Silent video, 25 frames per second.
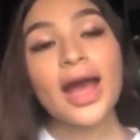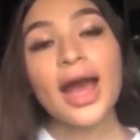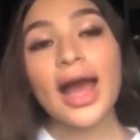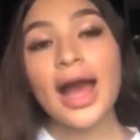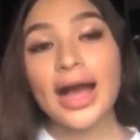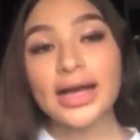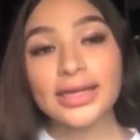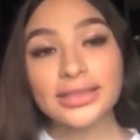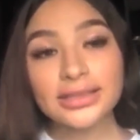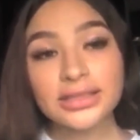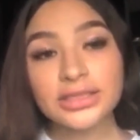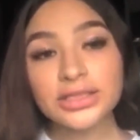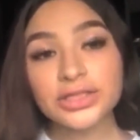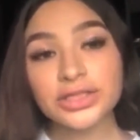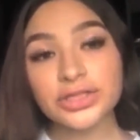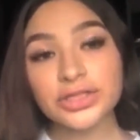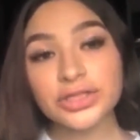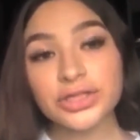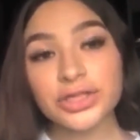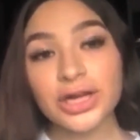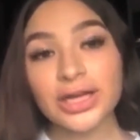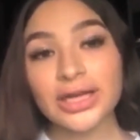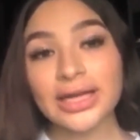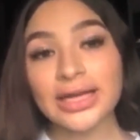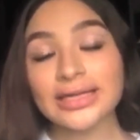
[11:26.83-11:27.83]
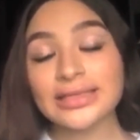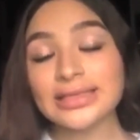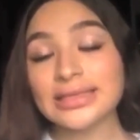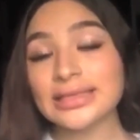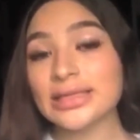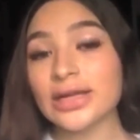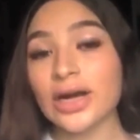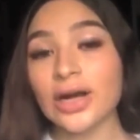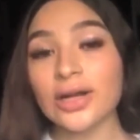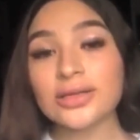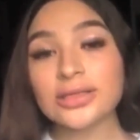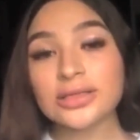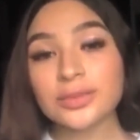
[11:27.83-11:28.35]
As a junior at Legacy
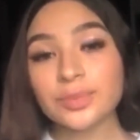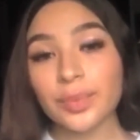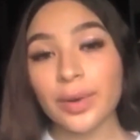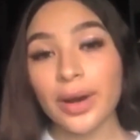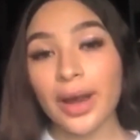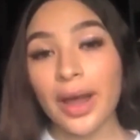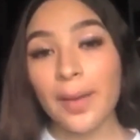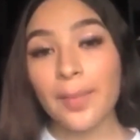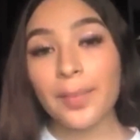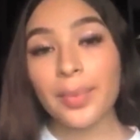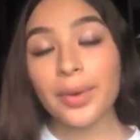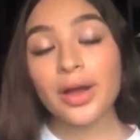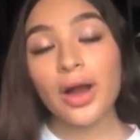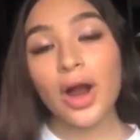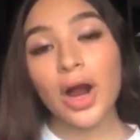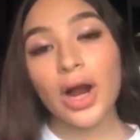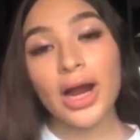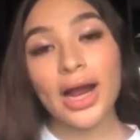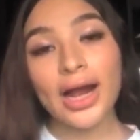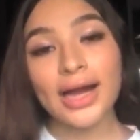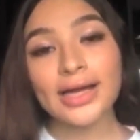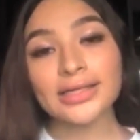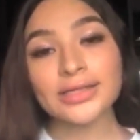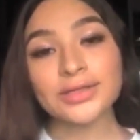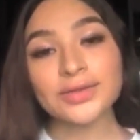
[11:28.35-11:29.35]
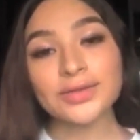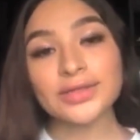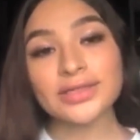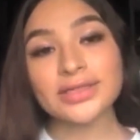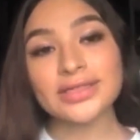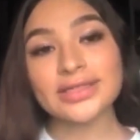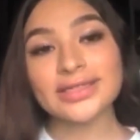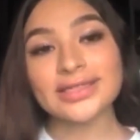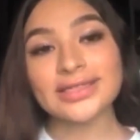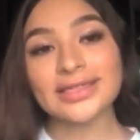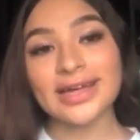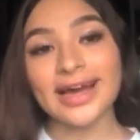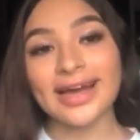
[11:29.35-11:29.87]
College Prep, our high school is
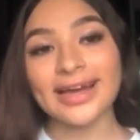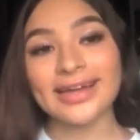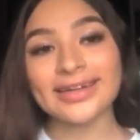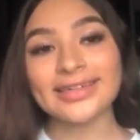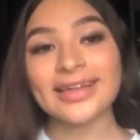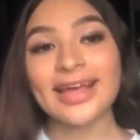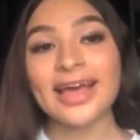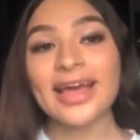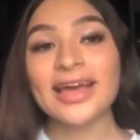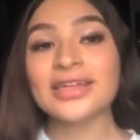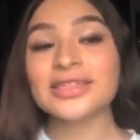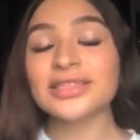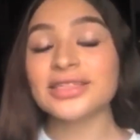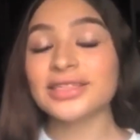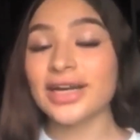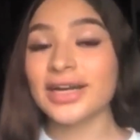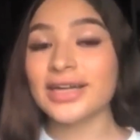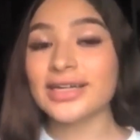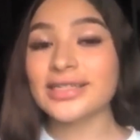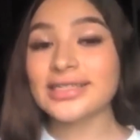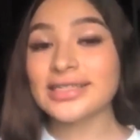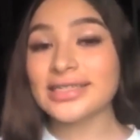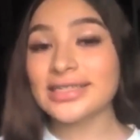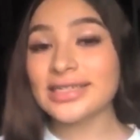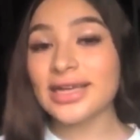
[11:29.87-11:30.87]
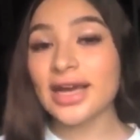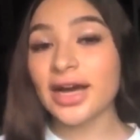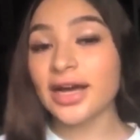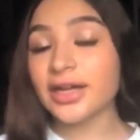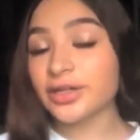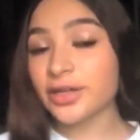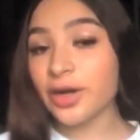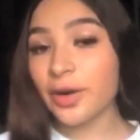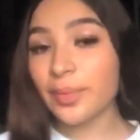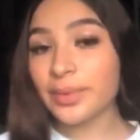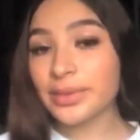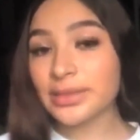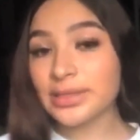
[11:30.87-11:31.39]
designed to guarantee
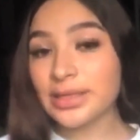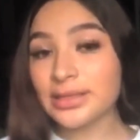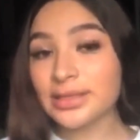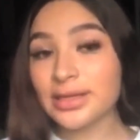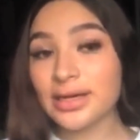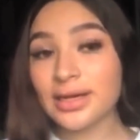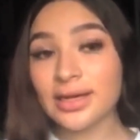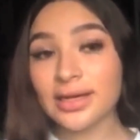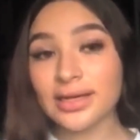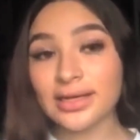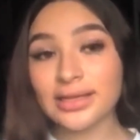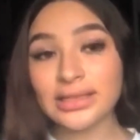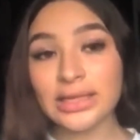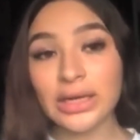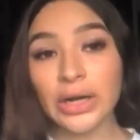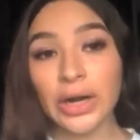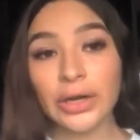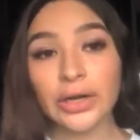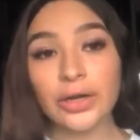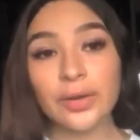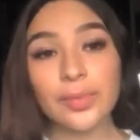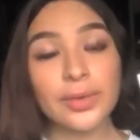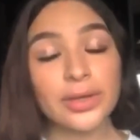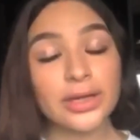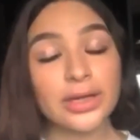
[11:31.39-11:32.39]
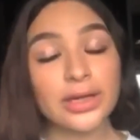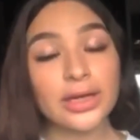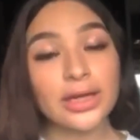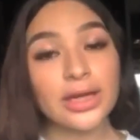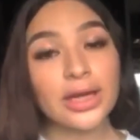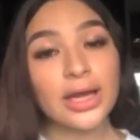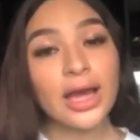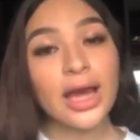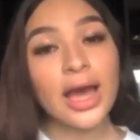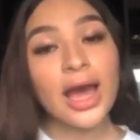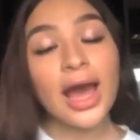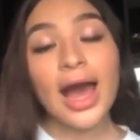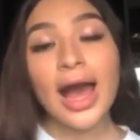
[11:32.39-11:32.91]
underrepresented kids in our community
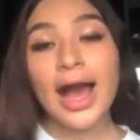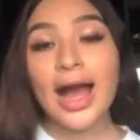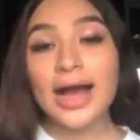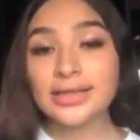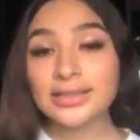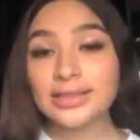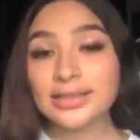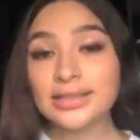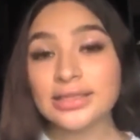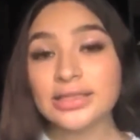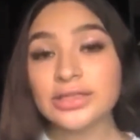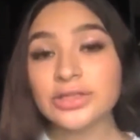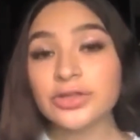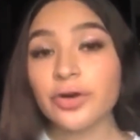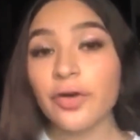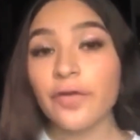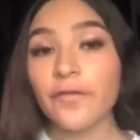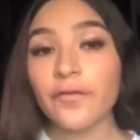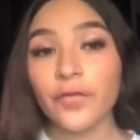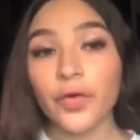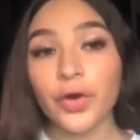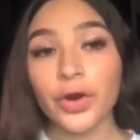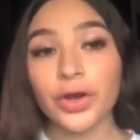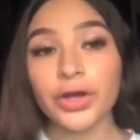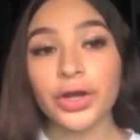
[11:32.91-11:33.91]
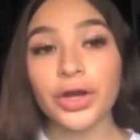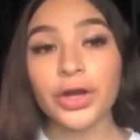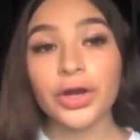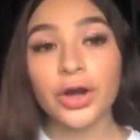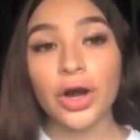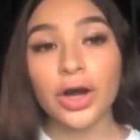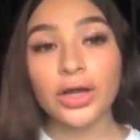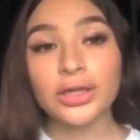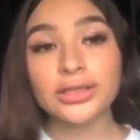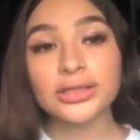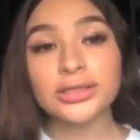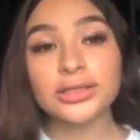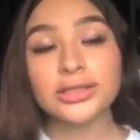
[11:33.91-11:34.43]
access into a four-year
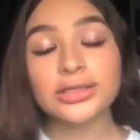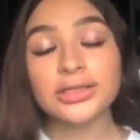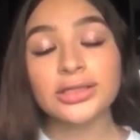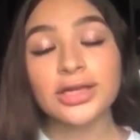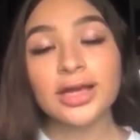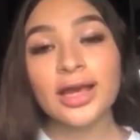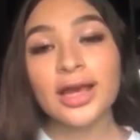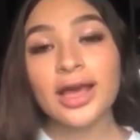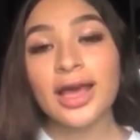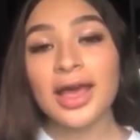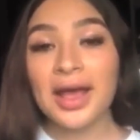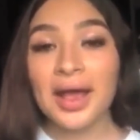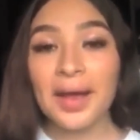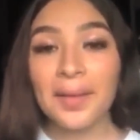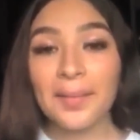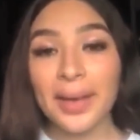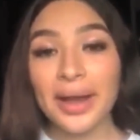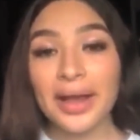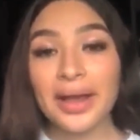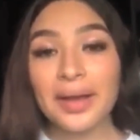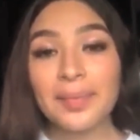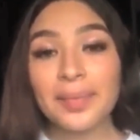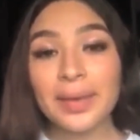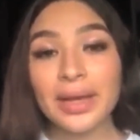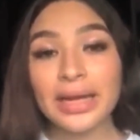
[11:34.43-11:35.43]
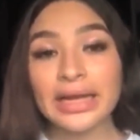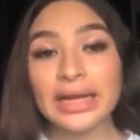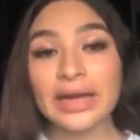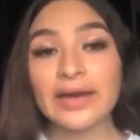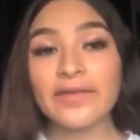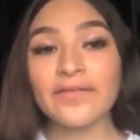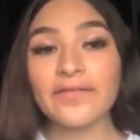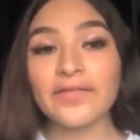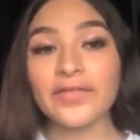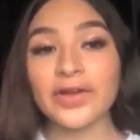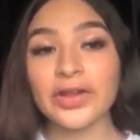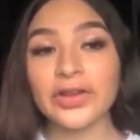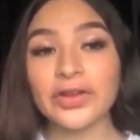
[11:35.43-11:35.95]
college. In my opinion,
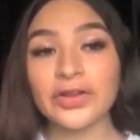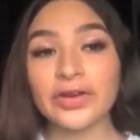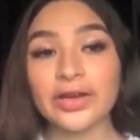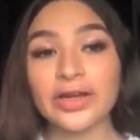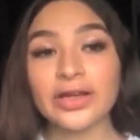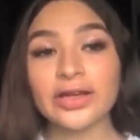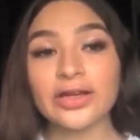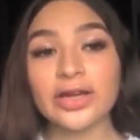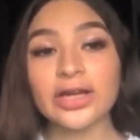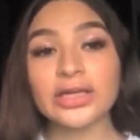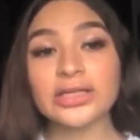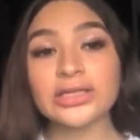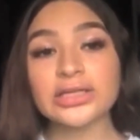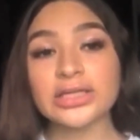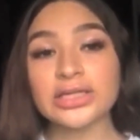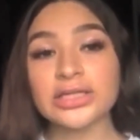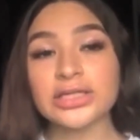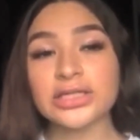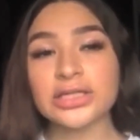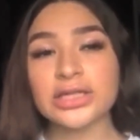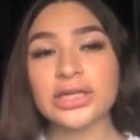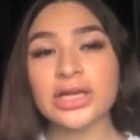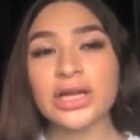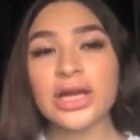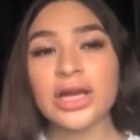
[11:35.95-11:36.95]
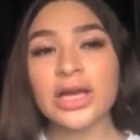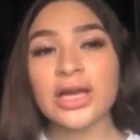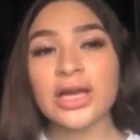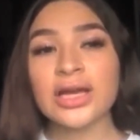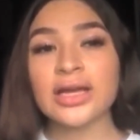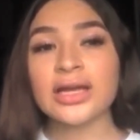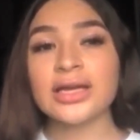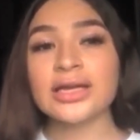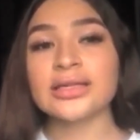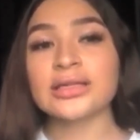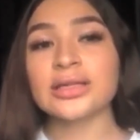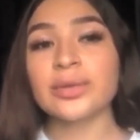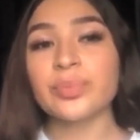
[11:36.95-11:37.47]
furthering your education
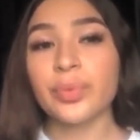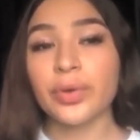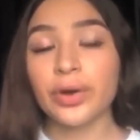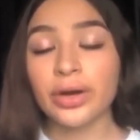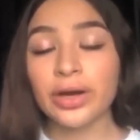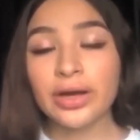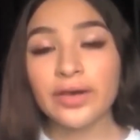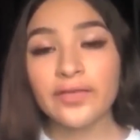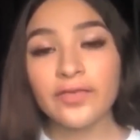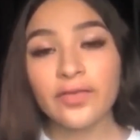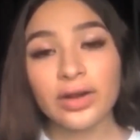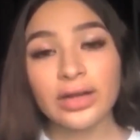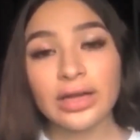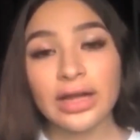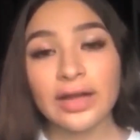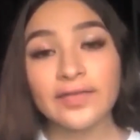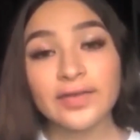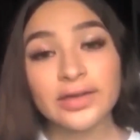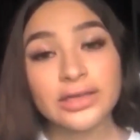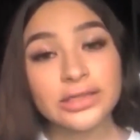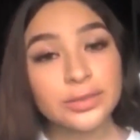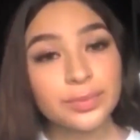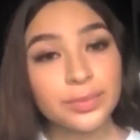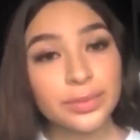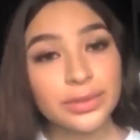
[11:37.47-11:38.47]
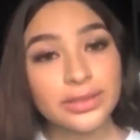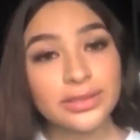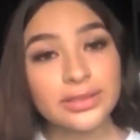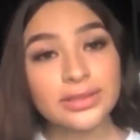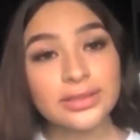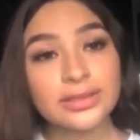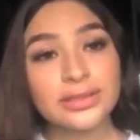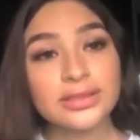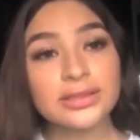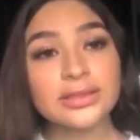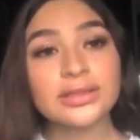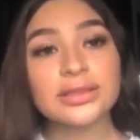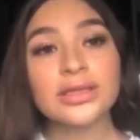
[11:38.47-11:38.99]
is important for life
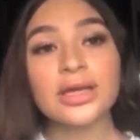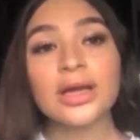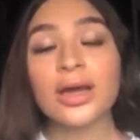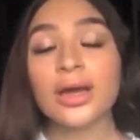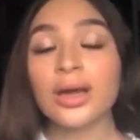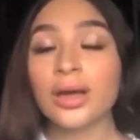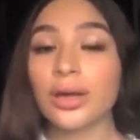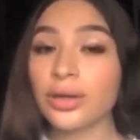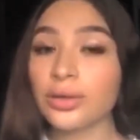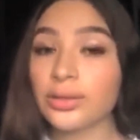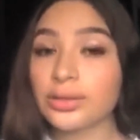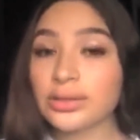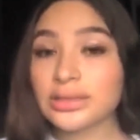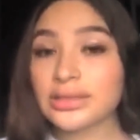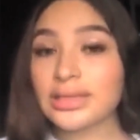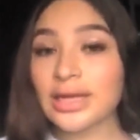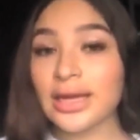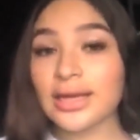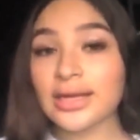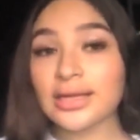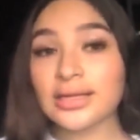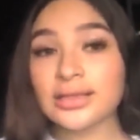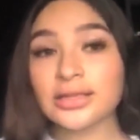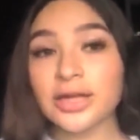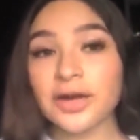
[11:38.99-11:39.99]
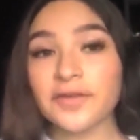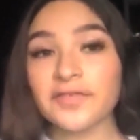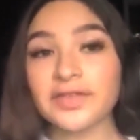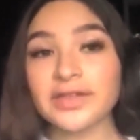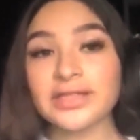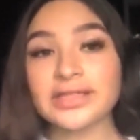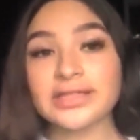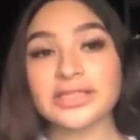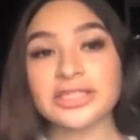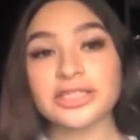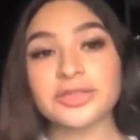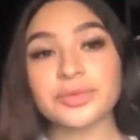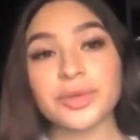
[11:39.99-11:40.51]
experiences. New settings often
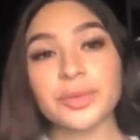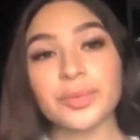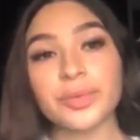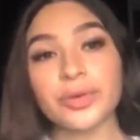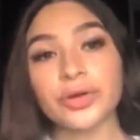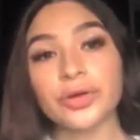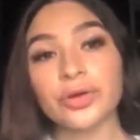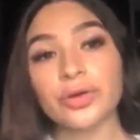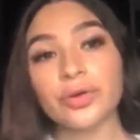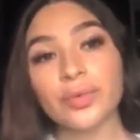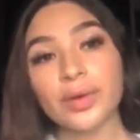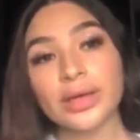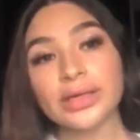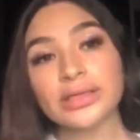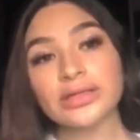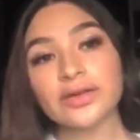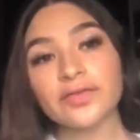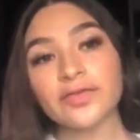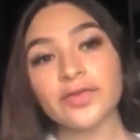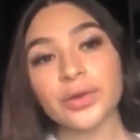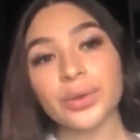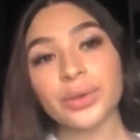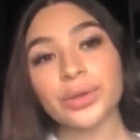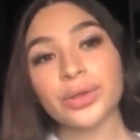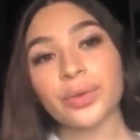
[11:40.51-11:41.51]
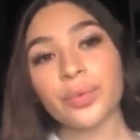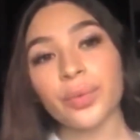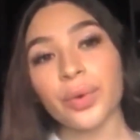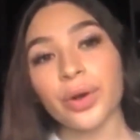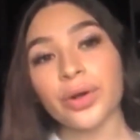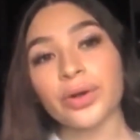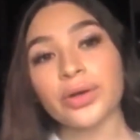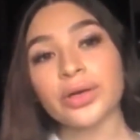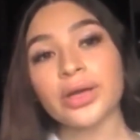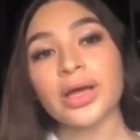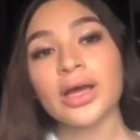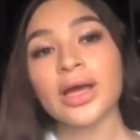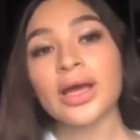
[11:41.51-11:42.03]
teach people new ways of viewing the
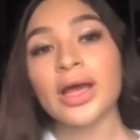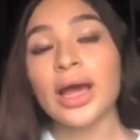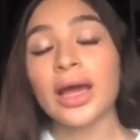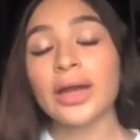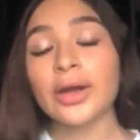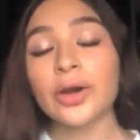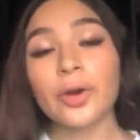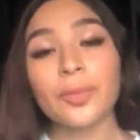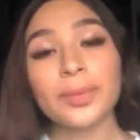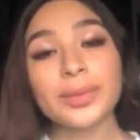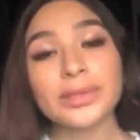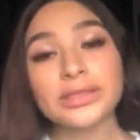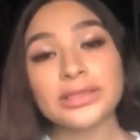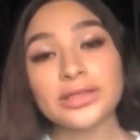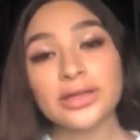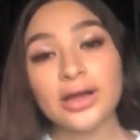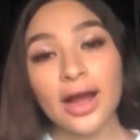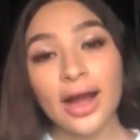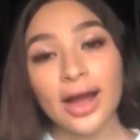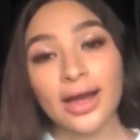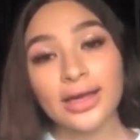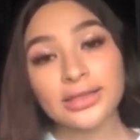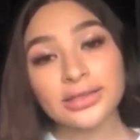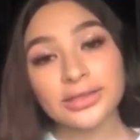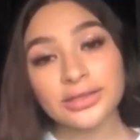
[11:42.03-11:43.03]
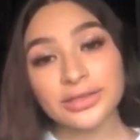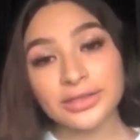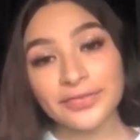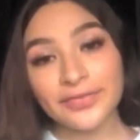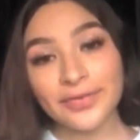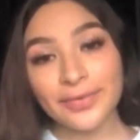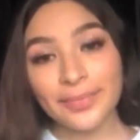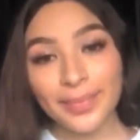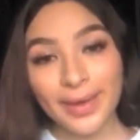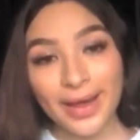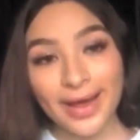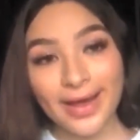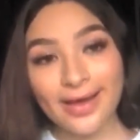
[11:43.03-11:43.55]
world, and it opens their eyes to
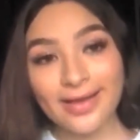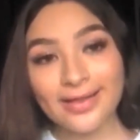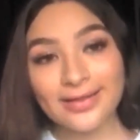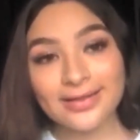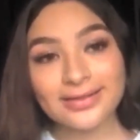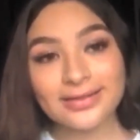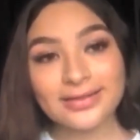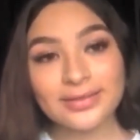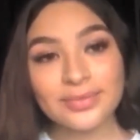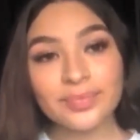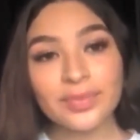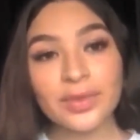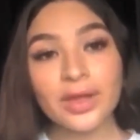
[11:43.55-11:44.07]
different paths.